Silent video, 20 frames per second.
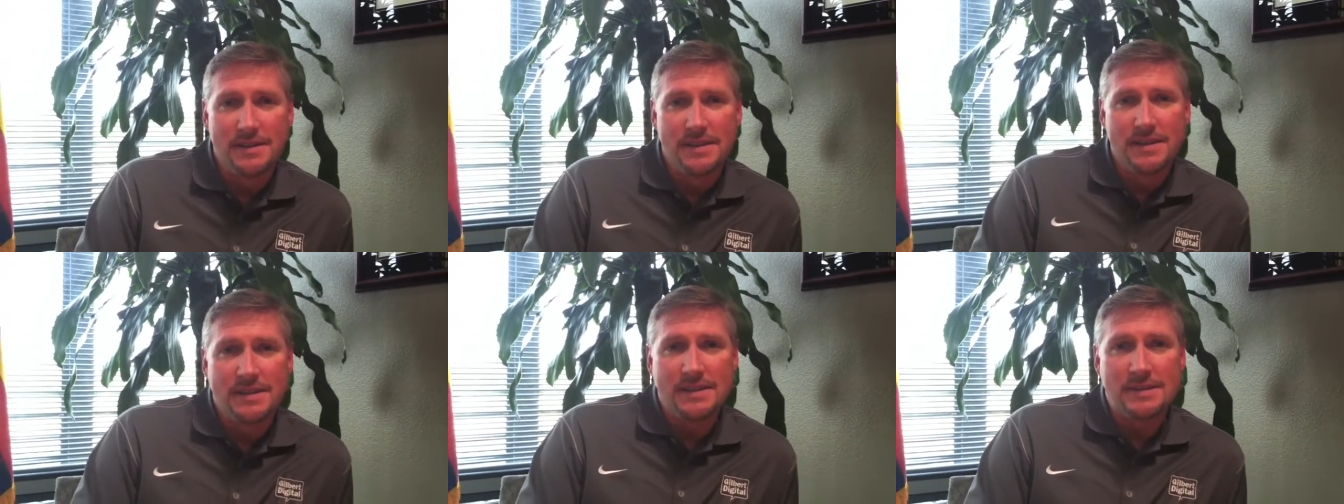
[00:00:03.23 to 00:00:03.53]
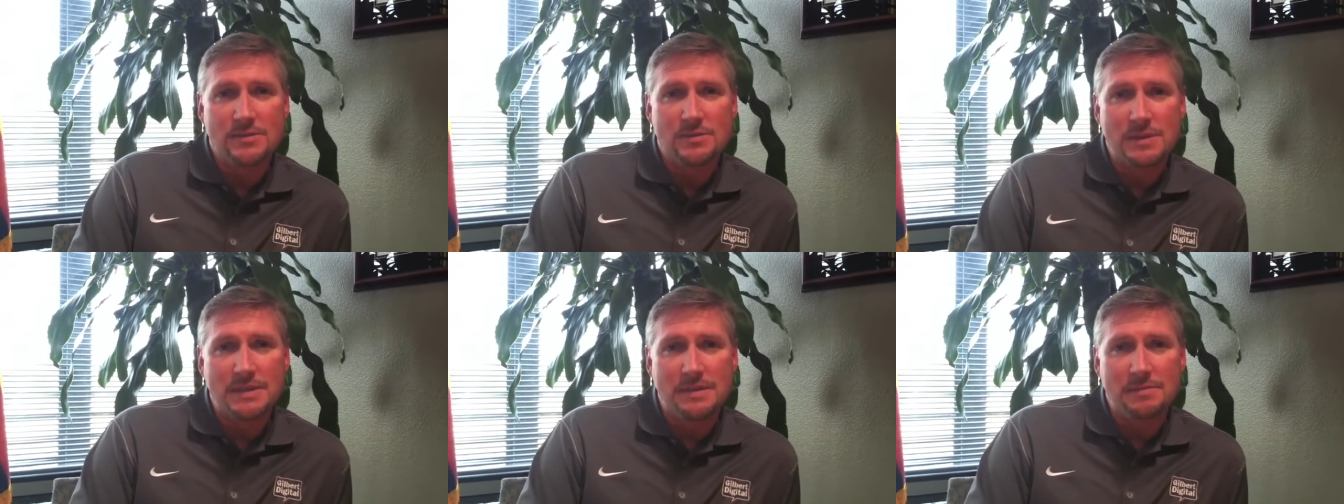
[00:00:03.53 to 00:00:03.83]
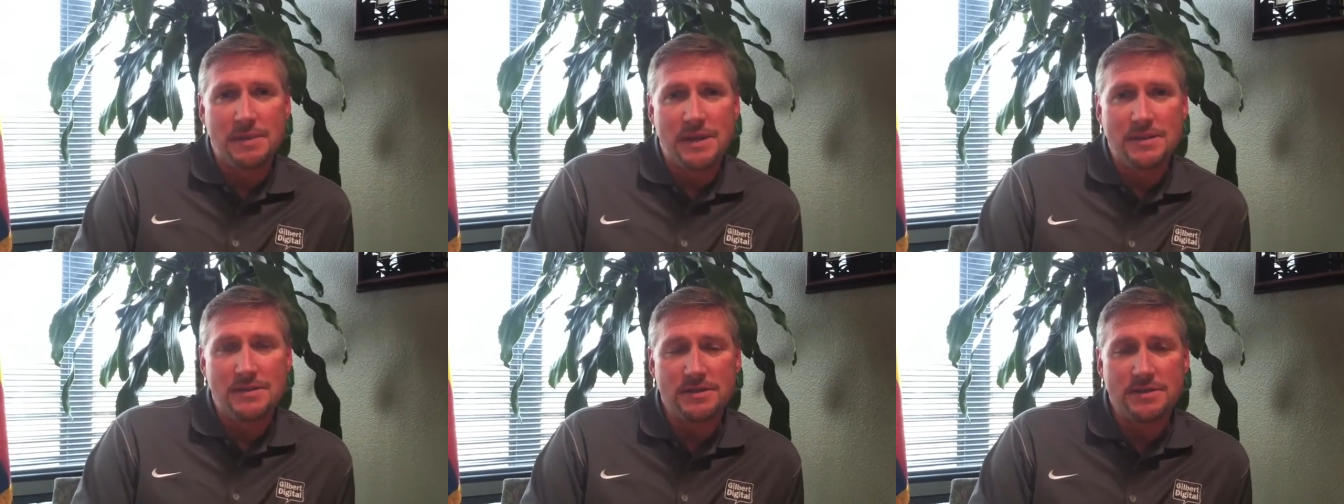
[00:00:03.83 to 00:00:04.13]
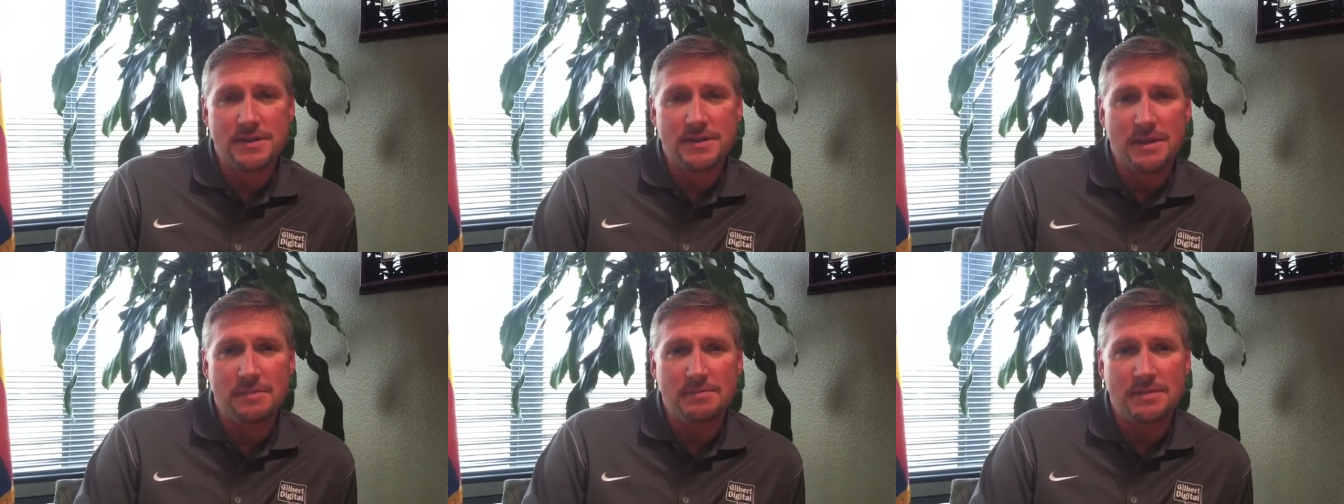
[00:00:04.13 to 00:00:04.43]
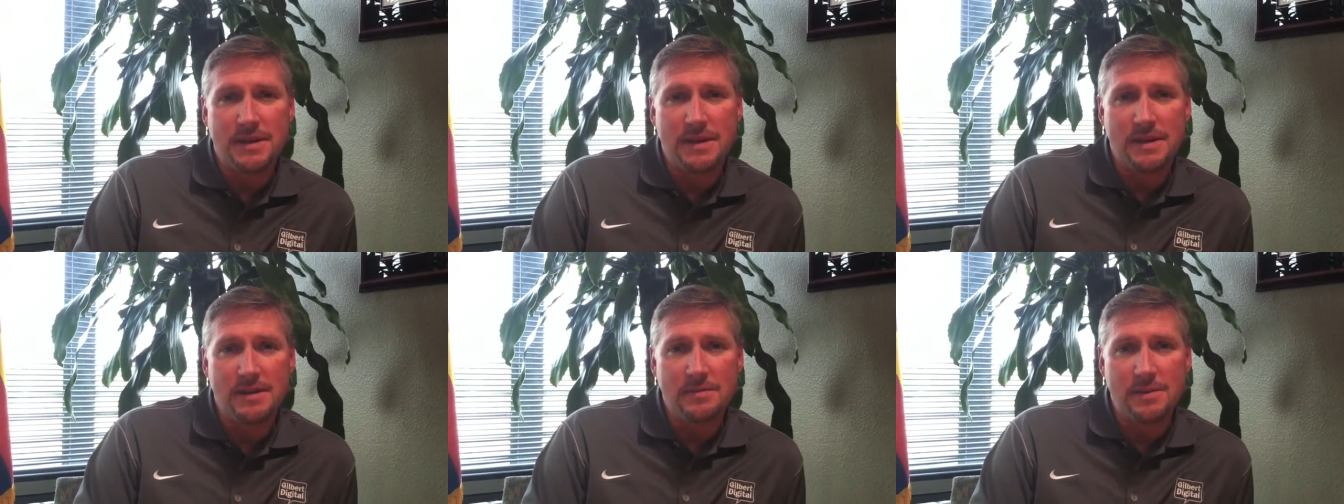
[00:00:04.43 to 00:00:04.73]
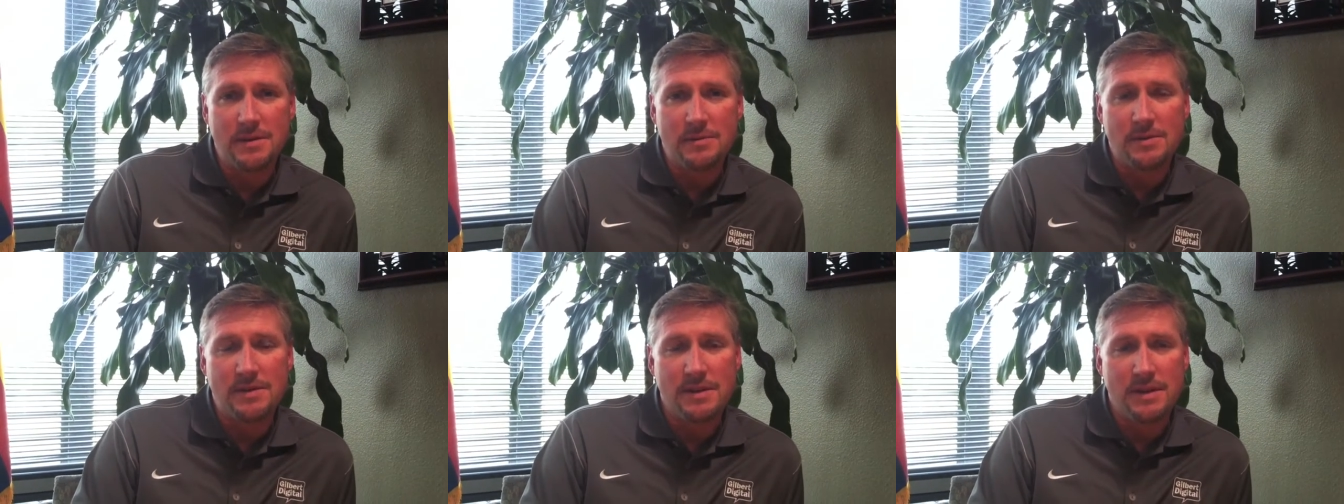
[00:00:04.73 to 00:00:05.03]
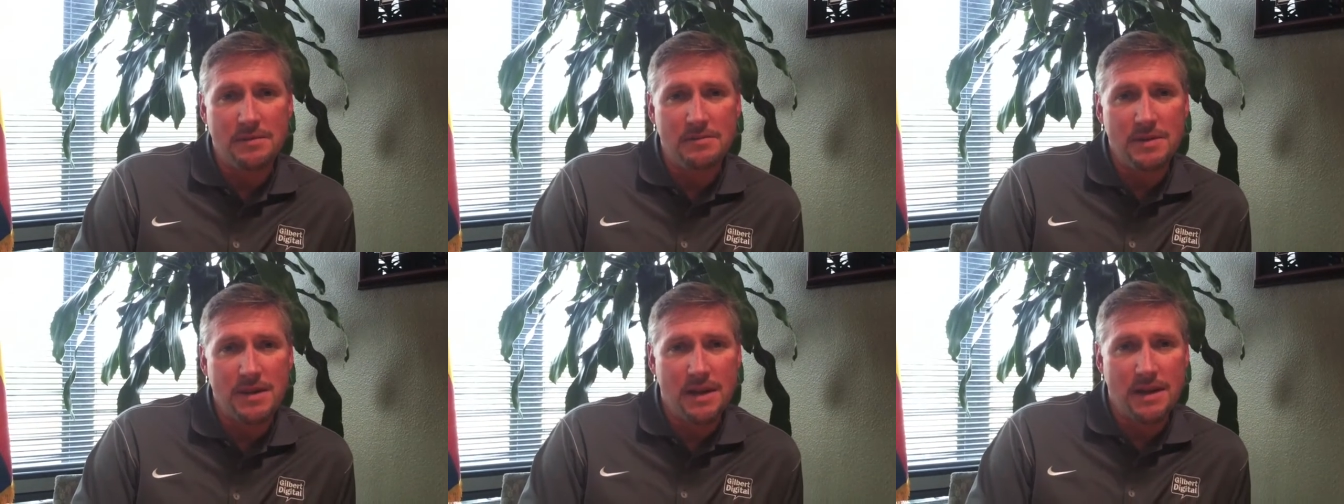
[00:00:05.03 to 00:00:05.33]
In this week's Manager's Update, I'm here with
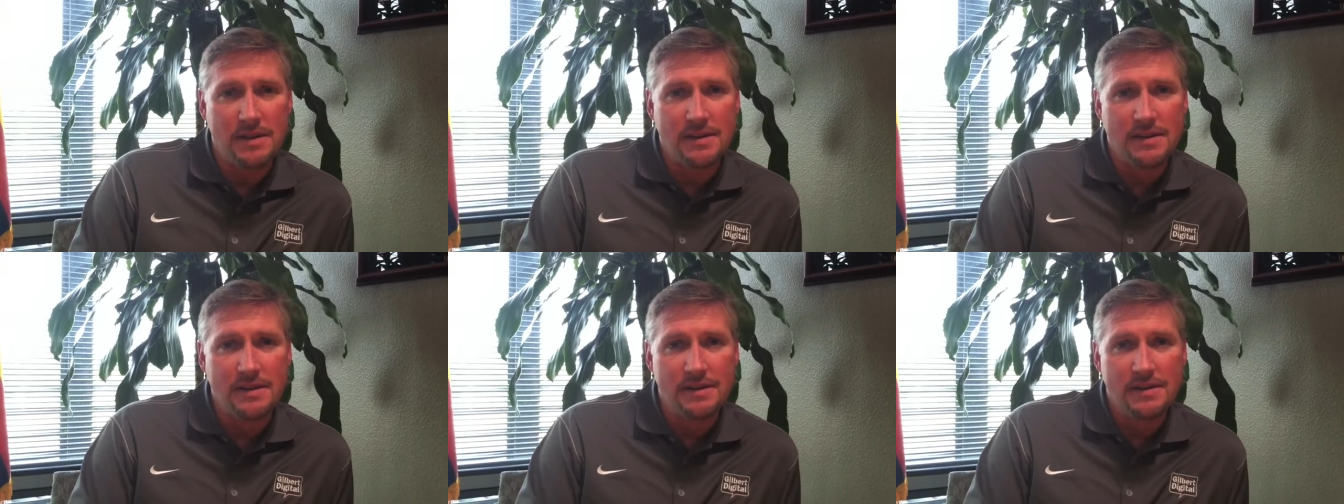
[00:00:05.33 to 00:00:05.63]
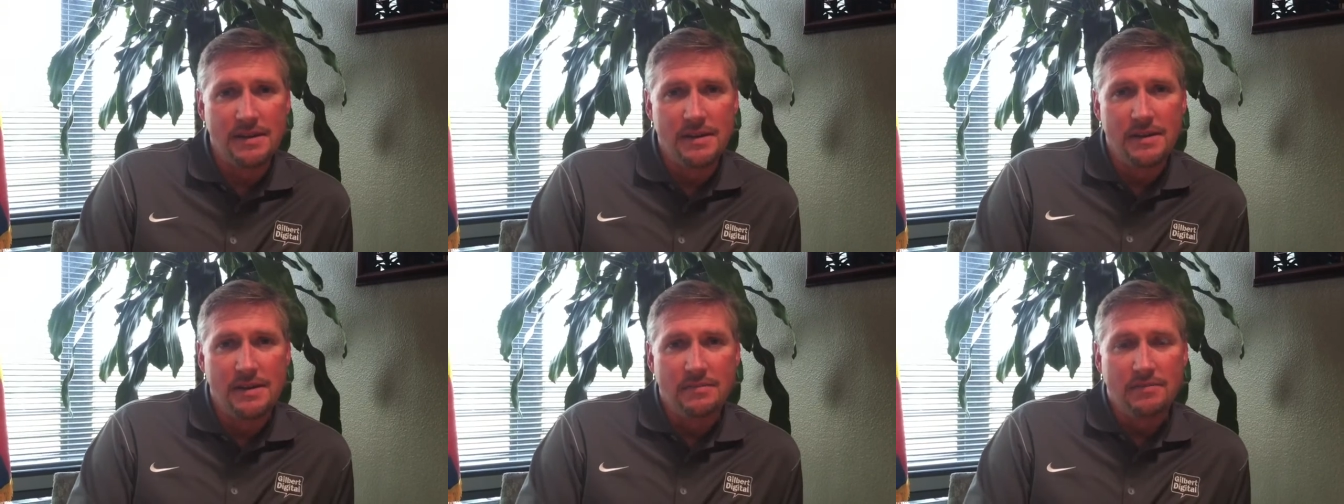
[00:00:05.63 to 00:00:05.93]
Kim Yonda,